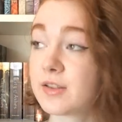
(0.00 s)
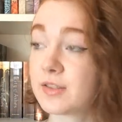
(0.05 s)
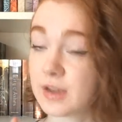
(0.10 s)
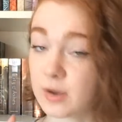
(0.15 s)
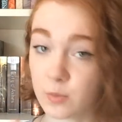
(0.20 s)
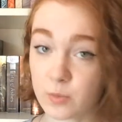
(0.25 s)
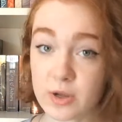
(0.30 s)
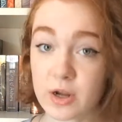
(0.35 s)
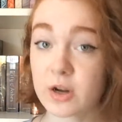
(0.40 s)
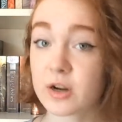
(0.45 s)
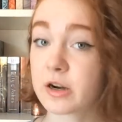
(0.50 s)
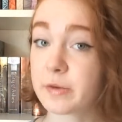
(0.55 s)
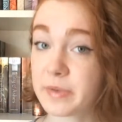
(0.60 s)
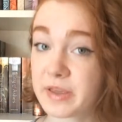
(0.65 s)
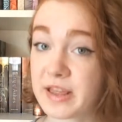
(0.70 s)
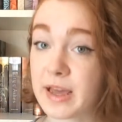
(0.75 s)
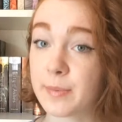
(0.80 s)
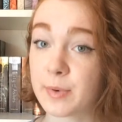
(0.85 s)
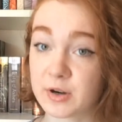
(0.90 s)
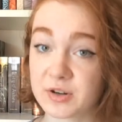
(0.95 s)
that we are gonna
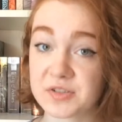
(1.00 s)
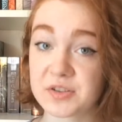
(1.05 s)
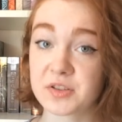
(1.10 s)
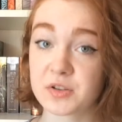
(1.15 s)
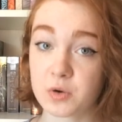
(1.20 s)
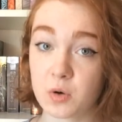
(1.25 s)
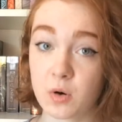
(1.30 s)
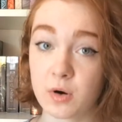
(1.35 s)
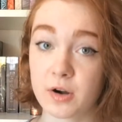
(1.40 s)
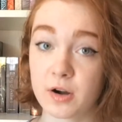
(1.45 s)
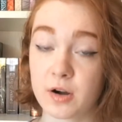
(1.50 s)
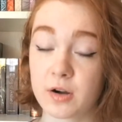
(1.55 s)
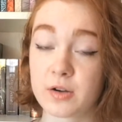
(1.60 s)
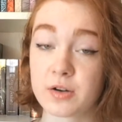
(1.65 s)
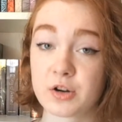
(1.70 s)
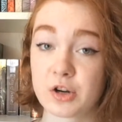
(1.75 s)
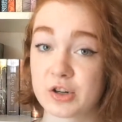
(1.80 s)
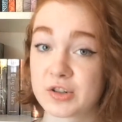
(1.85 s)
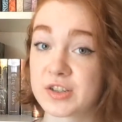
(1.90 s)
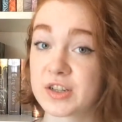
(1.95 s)
be that person in the corner
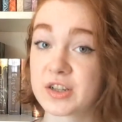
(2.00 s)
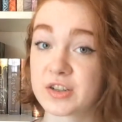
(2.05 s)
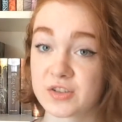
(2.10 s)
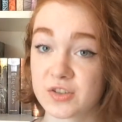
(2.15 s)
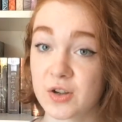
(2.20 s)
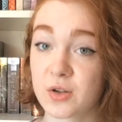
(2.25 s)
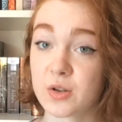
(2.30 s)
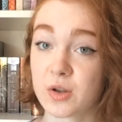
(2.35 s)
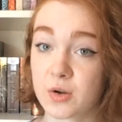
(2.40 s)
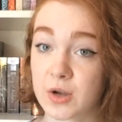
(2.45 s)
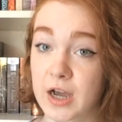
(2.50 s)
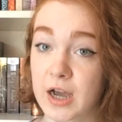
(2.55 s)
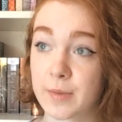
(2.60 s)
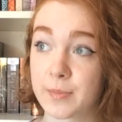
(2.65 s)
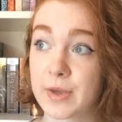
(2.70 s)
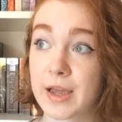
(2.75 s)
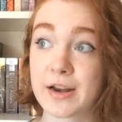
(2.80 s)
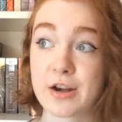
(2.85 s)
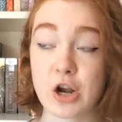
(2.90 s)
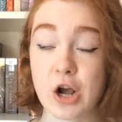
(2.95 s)
nursing a solo
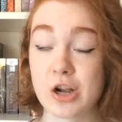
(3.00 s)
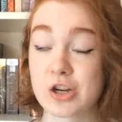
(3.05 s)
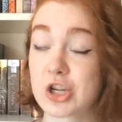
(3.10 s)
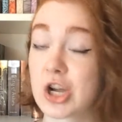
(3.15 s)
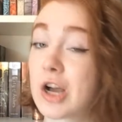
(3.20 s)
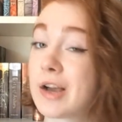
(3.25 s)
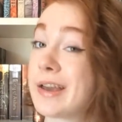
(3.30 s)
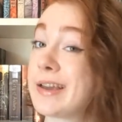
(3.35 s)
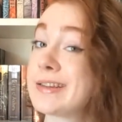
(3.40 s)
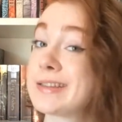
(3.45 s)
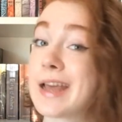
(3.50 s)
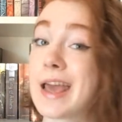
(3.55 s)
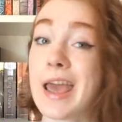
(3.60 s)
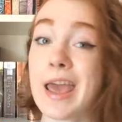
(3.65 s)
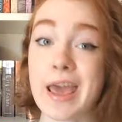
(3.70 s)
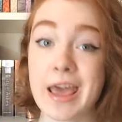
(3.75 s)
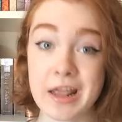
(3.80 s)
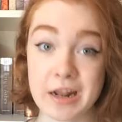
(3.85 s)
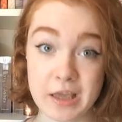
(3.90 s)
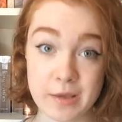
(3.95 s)
cup and not talking to
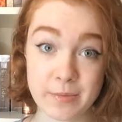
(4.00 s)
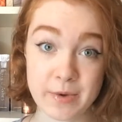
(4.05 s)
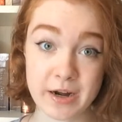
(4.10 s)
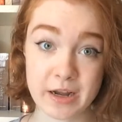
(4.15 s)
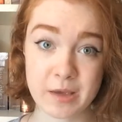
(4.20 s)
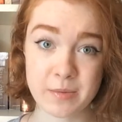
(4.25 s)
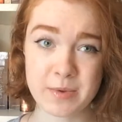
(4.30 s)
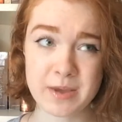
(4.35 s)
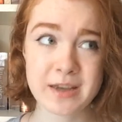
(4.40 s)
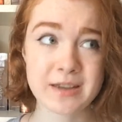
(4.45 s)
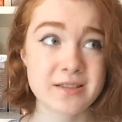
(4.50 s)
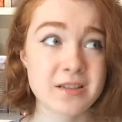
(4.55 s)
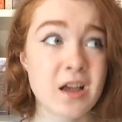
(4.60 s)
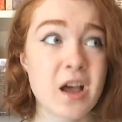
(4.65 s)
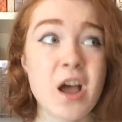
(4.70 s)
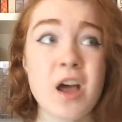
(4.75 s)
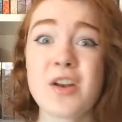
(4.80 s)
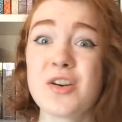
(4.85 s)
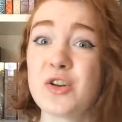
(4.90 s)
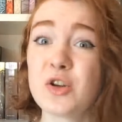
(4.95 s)
anybody, because
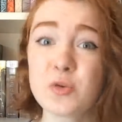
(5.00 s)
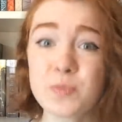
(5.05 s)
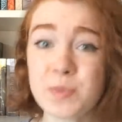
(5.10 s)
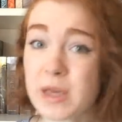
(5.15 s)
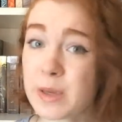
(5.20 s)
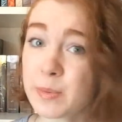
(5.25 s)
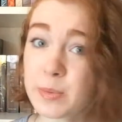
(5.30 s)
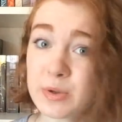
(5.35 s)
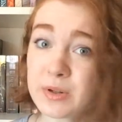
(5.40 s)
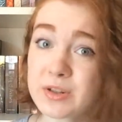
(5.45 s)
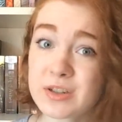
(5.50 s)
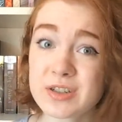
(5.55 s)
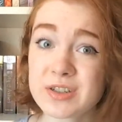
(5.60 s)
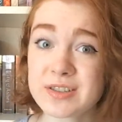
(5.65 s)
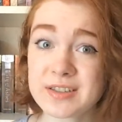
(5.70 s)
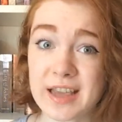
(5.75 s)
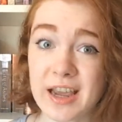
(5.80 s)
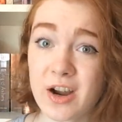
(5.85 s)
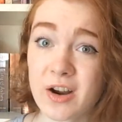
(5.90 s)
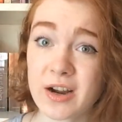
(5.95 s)
new people are
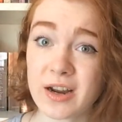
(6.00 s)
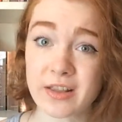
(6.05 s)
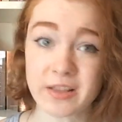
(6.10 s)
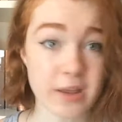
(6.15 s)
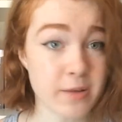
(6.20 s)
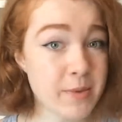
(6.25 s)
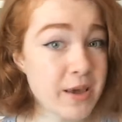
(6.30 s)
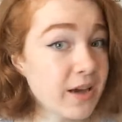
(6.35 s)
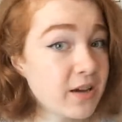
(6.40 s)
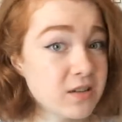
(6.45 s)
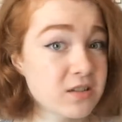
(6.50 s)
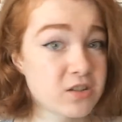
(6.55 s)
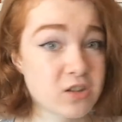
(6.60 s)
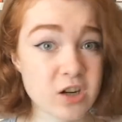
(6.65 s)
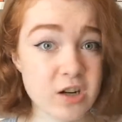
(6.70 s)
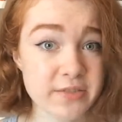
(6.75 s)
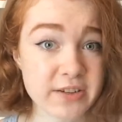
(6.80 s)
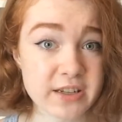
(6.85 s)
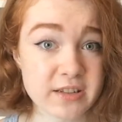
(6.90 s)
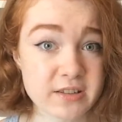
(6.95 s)
scary. They make us
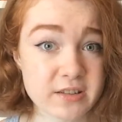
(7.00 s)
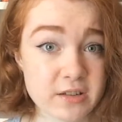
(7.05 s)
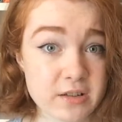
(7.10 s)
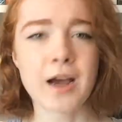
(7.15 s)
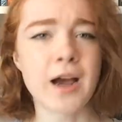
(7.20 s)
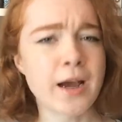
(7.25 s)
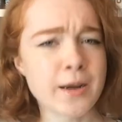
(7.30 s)
nervous.